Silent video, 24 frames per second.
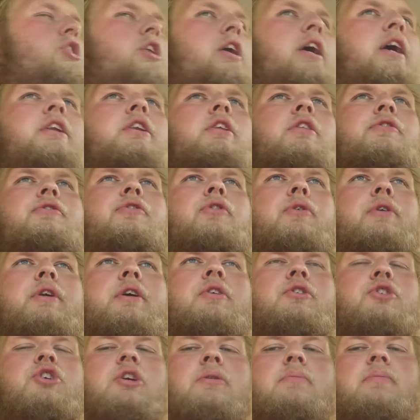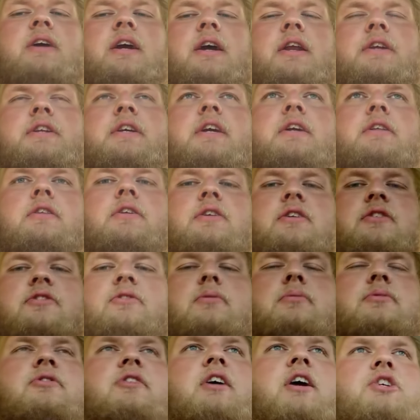heading to the Ford dealership now to take a look at
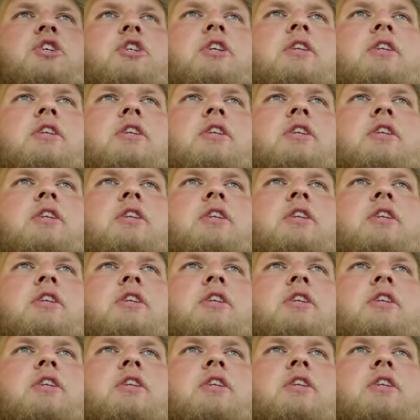some sketchy